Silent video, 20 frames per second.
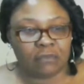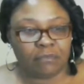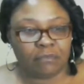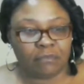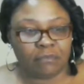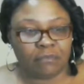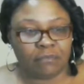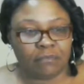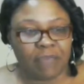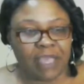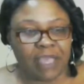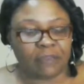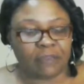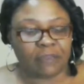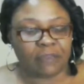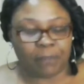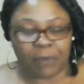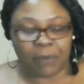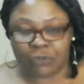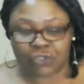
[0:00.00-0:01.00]
make
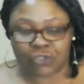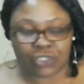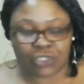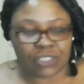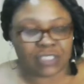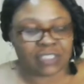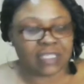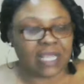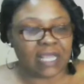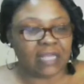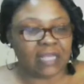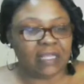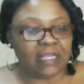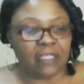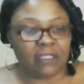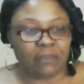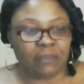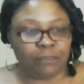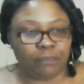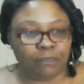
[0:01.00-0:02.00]
the purchases that
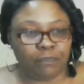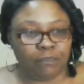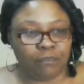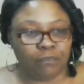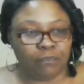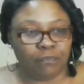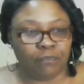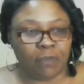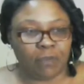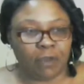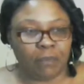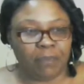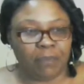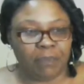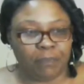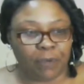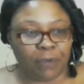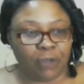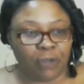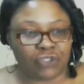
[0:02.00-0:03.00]
need to
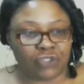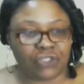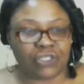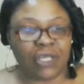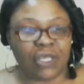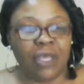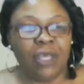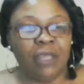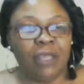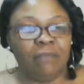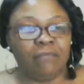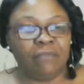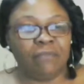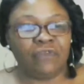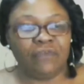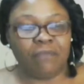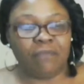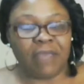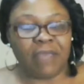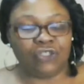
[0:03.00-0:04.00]
be purchased
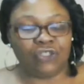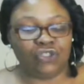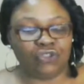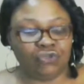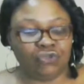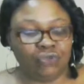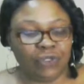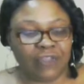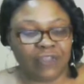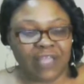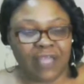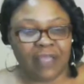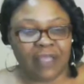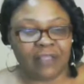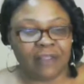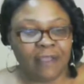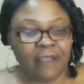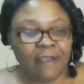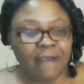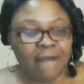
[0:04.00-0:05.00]
to make sure
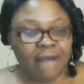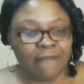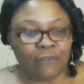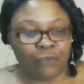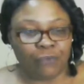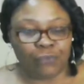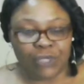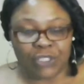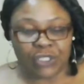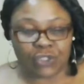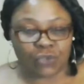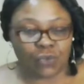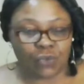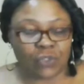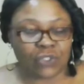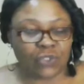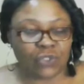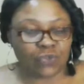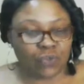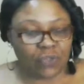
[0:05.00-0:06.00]
that the
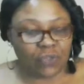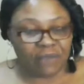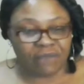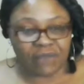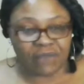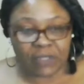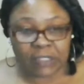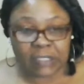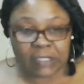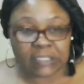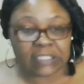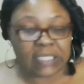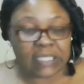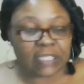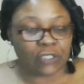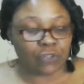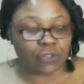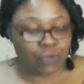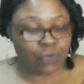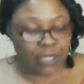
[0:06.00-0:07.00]
resources or the funds
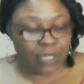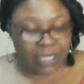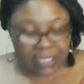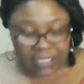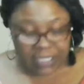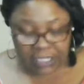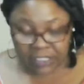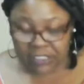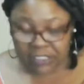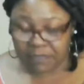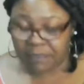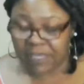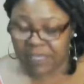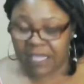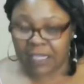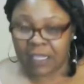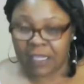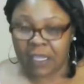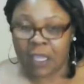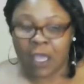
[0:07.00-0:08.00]
get to where they need to
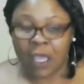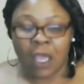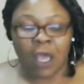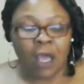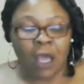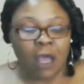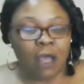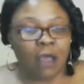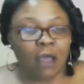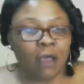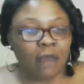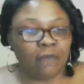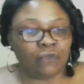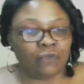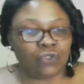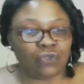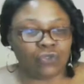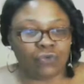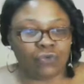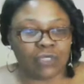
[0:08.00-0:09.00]
be.
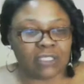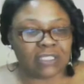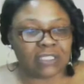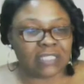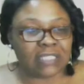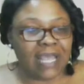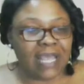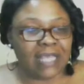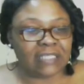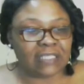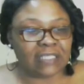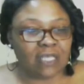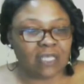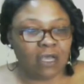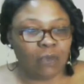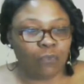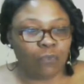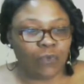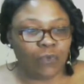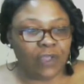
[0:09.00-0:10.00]
Taurus lines
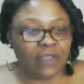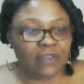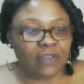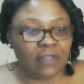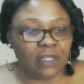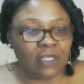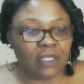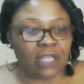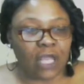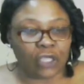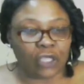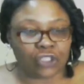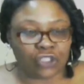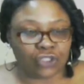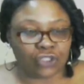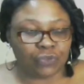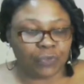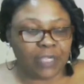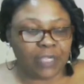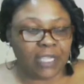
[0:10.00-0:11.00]
up with
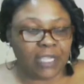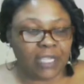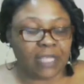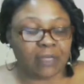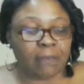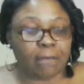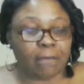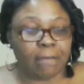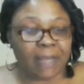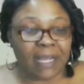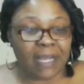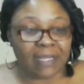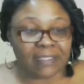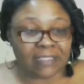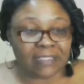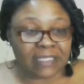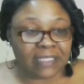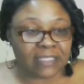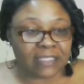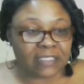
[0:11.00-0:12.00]
luxury and
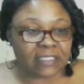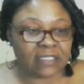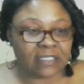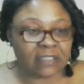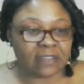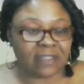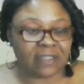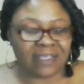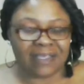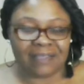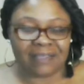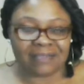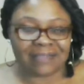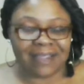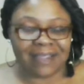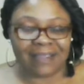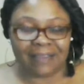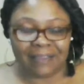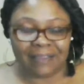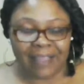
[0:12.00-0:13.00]
abundance and things
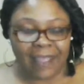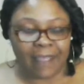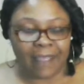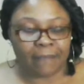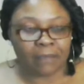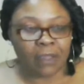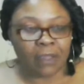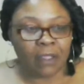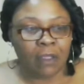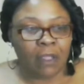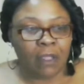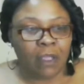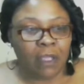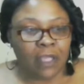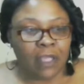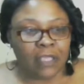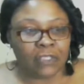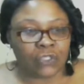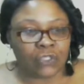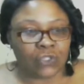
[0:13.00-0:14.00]
like that.
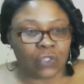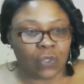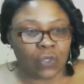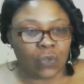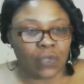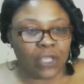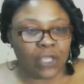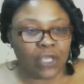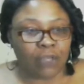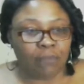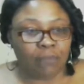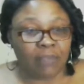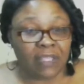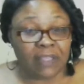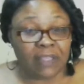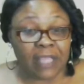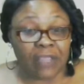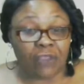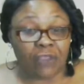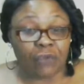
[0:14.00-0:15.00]
And so it could
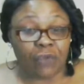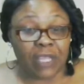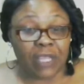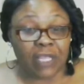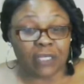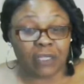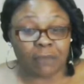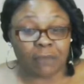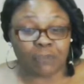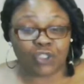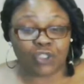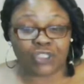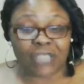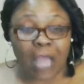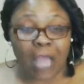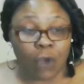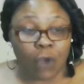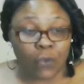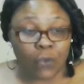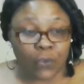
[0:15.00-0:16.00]
be that you end up
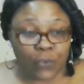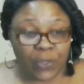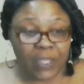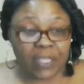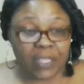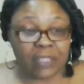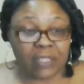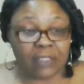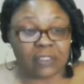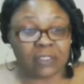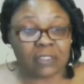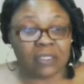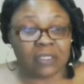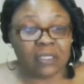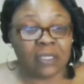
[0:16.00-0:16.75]
showering